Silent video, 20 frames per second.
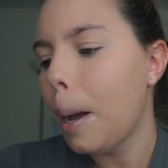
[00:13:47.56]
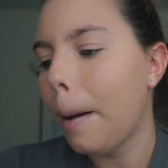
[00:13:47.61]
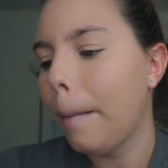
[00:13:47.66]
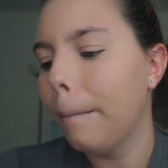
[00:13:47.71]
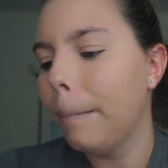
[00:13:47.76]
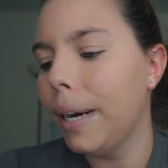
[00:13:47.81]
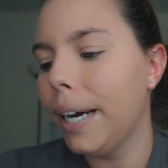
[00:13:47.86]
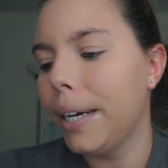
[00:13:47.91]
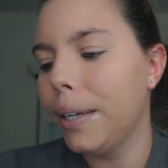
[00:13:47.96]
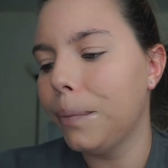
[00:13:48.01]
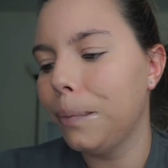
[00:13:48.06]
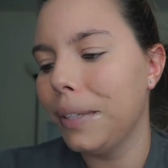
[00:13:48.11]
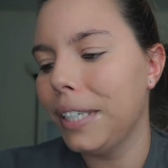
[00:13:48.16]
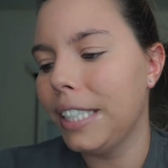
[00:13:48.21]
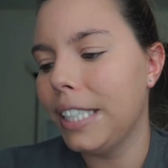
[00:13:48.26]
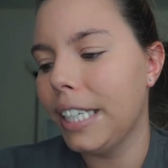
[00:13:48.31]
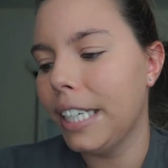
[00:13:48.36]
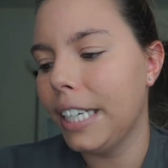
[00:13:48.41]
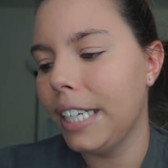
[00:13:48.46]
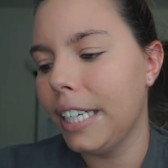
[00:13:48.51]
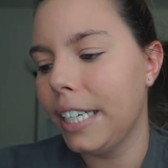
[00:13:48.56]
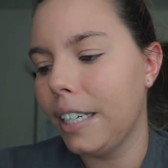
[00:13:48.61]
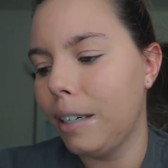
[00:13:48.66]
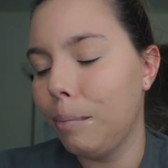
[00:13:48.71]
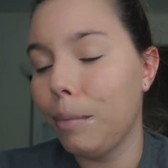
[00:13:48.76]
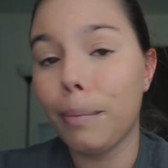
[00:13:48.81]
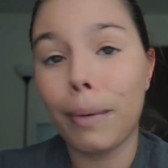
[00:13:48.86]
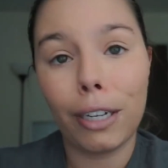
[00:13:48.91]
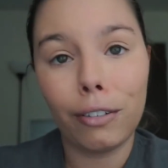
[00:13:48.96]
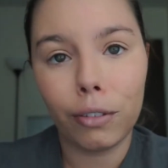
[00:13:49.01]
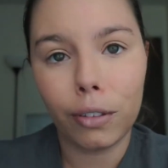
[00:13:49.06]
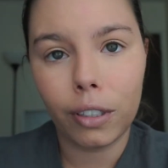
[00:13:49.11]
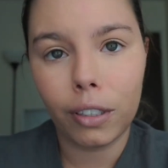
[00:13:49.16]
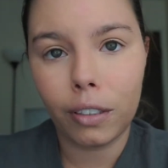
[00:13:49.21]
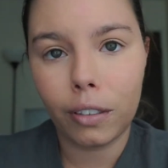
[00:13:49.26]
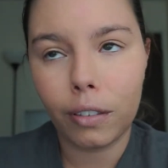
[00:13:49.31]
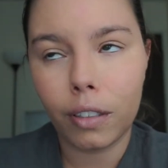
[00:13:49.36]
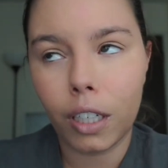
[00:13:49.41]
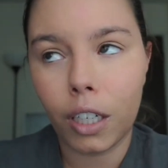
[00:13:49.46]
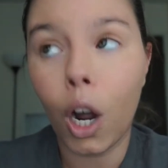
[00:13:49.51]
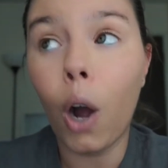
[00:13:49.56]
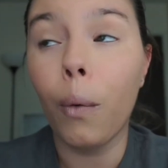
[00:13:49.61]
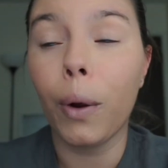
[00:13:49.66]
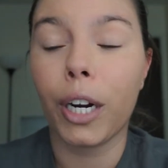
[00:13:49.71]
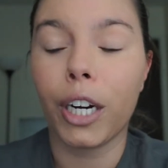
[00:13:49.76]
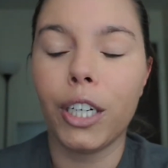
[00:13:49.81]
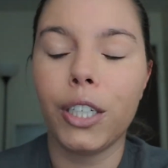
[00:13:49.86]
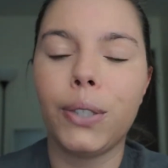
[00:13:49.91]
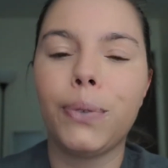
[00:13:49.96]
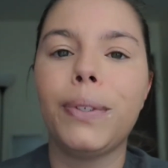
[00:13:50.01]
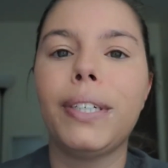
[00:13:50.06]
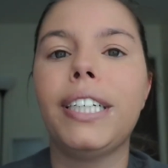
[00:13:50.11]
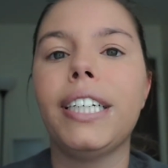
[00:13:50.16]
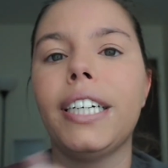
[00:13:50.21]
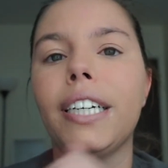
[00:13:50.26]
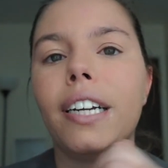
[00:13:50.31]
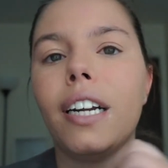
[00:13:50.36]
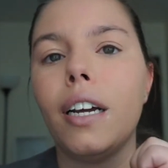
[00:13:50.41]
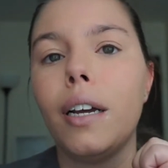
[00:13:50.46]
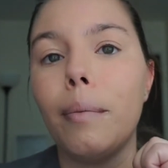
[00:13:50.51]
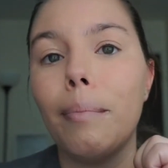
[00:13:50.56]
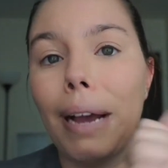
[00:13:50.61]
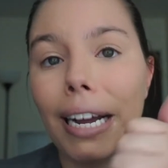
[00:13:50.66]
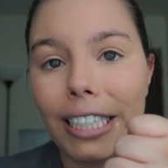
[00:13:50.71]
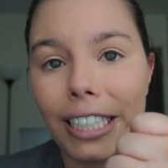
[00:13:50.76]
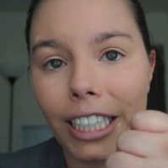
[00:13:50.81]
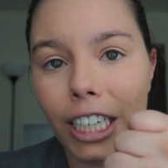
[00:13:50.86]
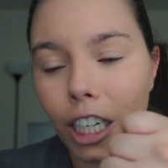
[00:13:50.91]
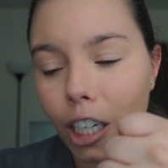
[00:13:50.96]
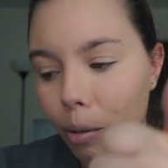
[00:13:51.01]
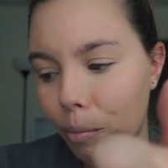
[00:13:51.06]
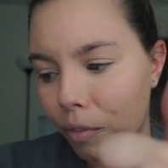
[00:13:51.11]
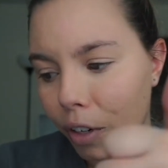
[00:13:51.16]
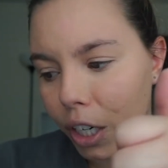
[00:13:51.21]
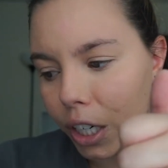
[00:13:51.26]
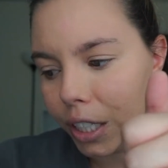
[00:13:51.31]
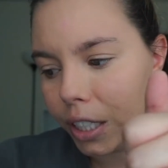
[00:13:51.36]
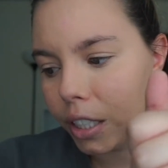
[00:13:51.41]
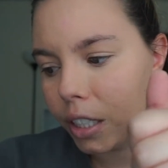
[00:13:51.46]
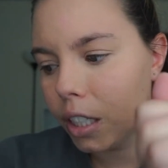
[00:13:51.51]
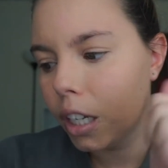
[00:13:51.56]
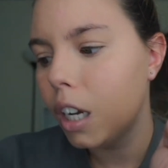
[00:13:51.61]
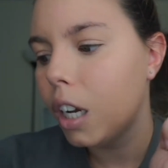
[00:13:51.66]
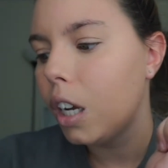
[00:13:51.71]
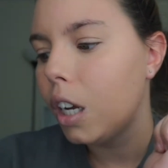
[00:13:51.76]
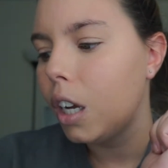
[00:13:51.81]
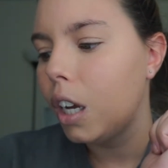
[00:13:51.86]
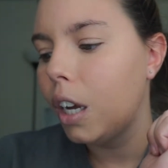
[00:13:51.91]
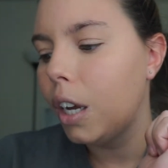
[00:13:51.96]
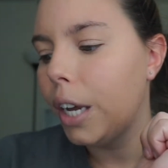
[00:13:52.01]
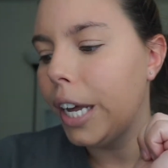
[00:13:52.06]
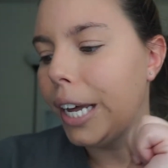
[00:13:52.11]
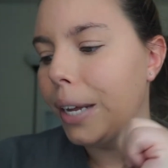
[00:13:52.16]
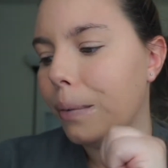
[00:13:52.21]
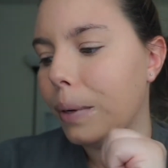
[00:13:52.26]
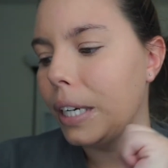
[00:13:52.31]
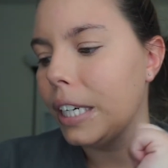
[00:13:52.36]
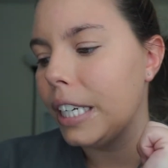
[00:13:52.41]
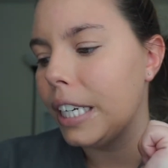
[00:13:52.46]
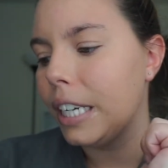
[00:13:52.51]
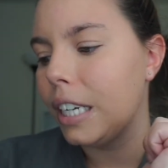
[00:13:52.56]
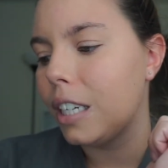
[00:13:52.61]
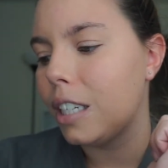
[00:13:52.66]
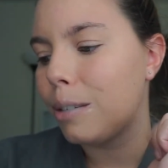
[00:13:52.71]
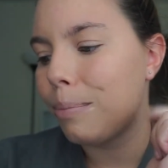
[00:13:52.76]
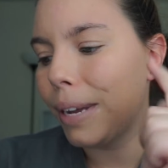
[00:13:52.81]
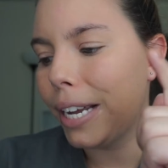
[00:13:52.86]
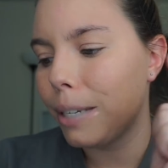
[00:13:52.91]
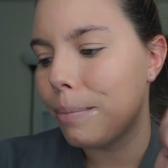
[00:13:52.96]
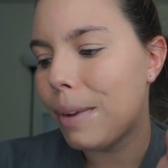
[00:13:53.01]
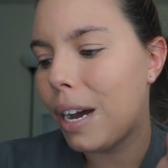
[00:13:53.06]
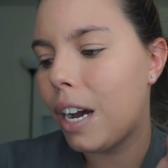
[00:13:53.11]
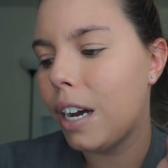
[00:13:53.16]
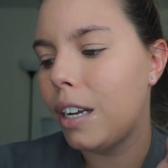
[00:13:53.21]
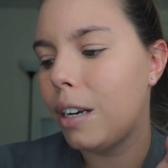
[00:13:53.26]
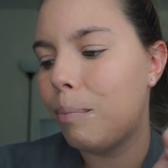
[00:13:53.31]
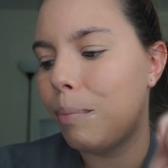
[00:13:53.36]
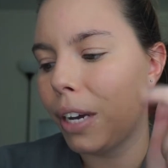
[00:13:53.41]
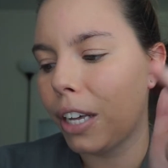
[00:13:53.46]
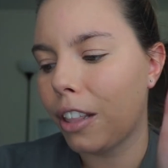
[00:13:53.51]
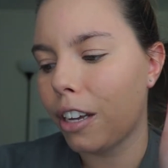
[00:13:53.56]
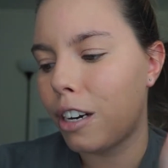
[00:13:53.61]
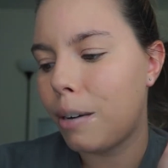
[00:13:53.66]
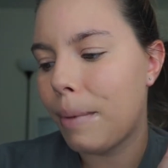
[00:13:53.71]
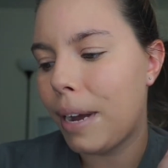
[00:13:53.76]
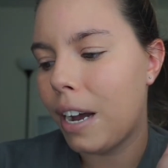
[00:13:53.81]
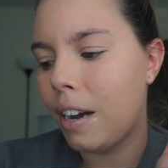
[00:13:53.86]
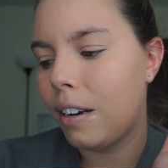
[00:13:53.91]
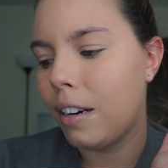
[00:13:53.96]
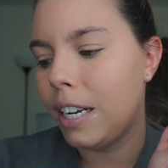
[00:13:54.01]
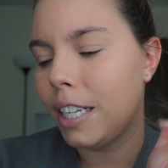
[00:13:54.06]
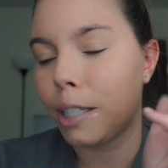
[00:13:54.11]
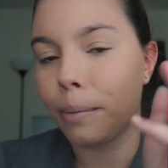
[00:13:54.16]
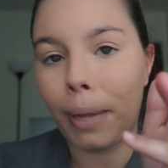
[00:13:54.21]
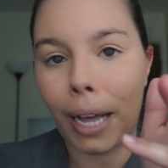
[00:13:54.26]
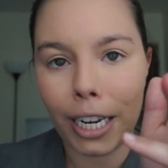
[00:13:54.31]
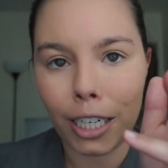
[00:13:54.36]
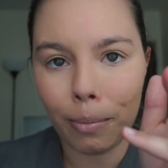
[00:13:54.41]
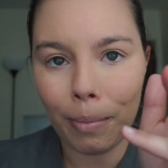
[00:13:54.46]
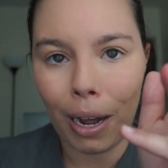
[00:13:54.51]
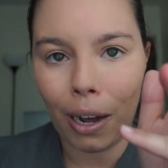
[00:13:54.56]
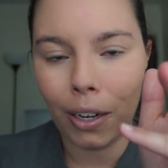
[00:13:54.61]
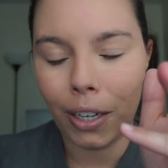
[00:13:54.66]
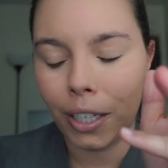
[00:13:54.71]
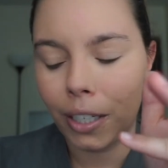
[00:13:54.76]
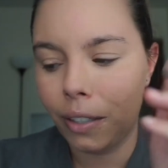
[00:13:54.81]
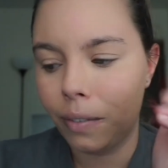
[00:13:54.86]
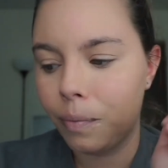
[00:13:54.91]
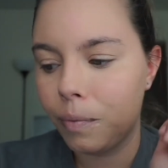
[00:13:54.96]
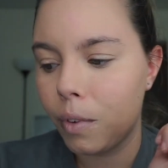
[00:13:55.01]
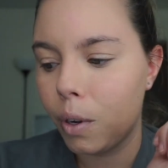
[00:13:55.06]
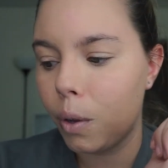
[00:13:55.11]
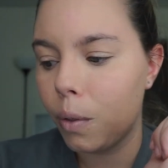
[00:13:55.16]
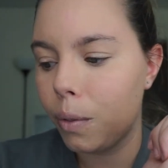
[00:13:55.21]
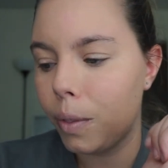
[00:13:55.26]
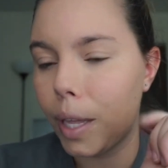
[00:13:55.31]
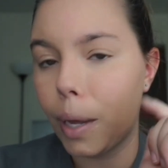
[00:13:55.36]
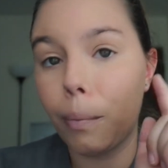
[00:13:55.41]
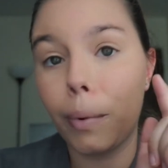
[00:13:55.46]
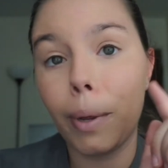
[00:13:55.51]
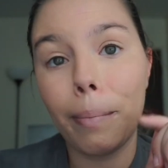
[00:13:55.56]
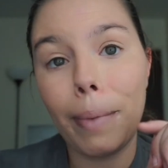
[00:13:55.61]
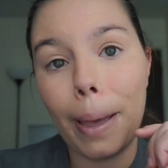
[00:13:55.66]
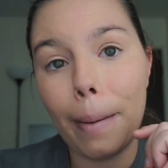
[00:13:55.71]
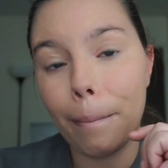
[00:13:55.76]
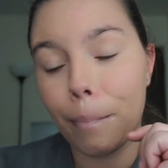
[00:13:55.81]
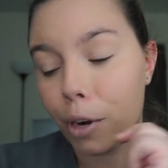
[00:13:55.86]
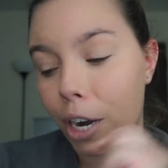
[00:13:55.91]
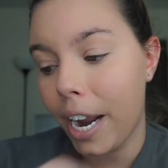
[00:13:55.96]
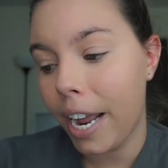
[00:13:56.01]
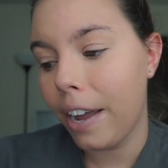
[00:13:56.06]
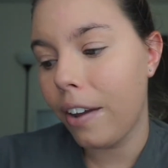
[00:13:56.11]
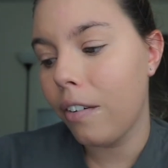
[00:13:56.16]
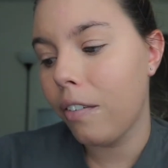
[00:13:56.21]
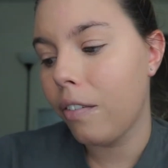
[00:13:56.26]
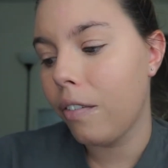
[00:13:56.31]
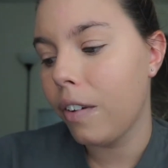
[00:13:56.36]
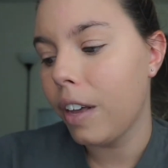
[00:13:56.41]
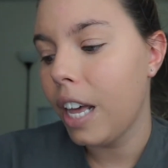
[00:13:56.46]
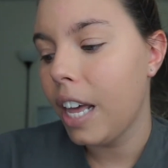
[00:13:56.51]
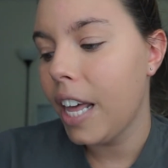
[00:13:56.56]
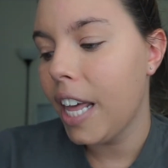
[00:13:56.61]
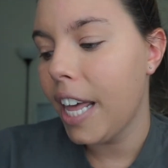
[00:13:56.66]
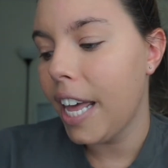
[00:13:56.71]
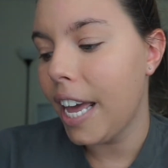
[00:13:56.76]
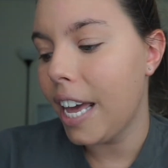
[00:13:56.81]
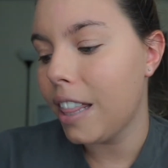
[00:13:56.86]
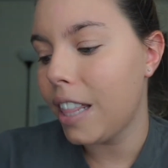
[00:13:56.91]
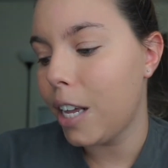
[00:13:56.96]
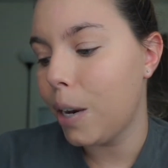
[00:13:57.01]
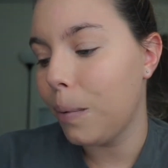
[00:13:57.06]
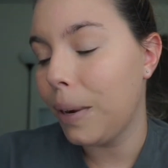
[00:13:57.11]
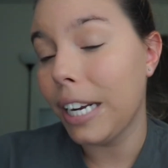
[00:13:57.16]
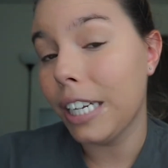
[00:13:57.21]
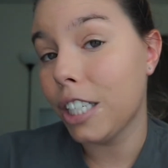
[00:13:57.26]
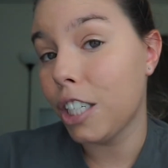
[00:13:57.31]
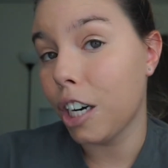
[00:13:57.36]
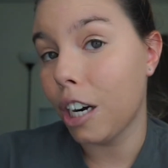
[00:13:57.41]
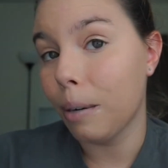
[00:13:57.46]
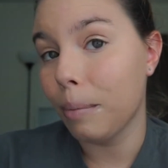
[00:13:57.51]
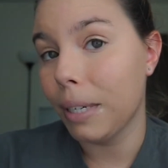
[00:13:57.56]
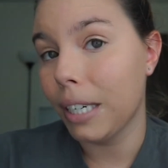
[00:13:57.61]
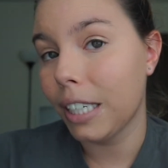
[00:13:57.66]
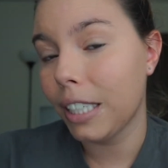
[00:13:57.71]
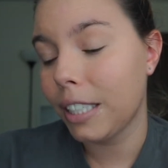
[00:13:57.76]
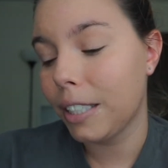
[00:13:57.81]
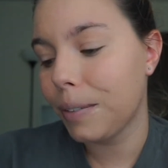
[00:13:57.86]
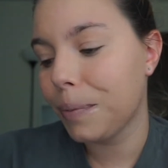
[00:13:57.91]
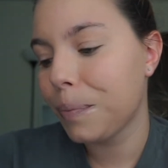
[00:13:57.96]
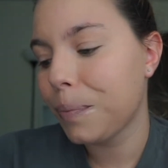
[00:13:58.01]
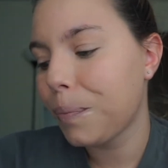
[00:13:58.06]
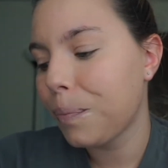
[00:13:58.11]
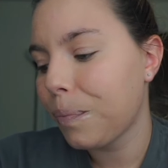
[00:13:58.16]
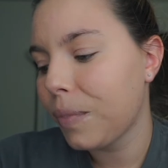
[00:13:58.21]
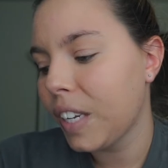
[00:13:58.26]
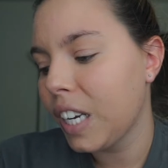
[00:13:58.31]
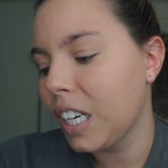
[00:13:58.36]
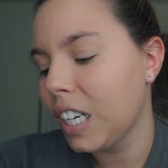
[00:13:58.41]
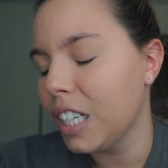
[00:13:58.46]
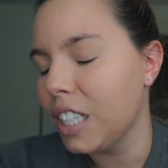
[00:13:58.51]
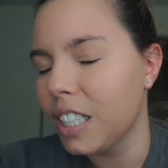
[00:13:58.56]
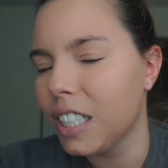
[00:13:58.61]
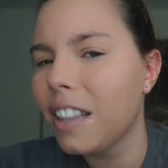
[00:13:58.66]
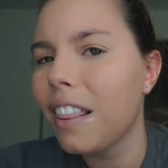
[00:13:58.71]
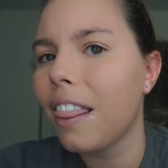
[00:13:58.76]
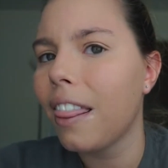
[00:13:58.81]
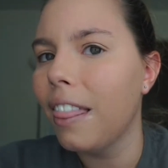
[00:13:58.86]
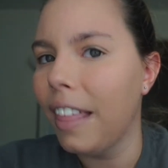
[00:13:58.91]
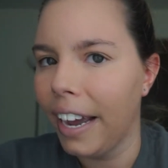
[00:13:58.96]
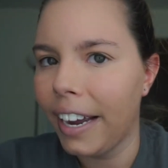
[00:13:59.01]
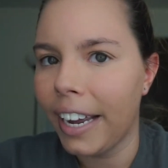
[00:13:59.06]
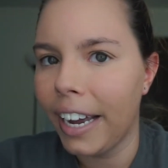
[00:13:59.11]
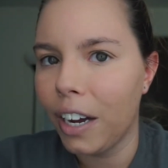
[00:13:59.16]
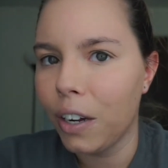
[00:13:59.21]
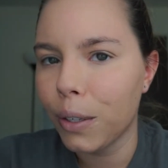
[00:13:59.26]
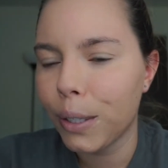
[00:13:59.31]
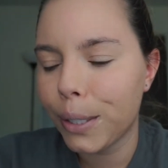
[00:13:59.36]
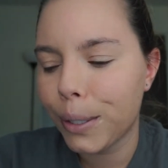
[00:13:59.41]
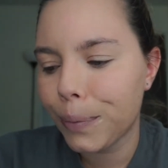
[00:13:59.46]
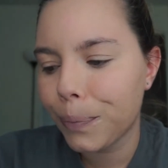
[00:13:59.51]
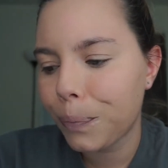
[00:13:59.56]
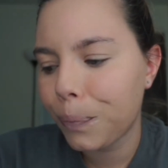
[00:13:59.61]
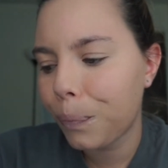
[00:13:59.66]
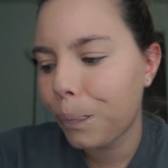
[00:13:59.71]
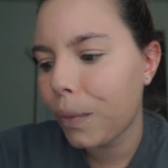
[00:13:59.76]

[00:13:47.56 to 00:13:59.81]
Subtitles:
But we did, my coworkers, we did Magic Kingdom first, and we did Space Mountain, Big Thunder Mountain, and Splash Mountain. Then we met Brave, and then we had Starbucks, because that counts.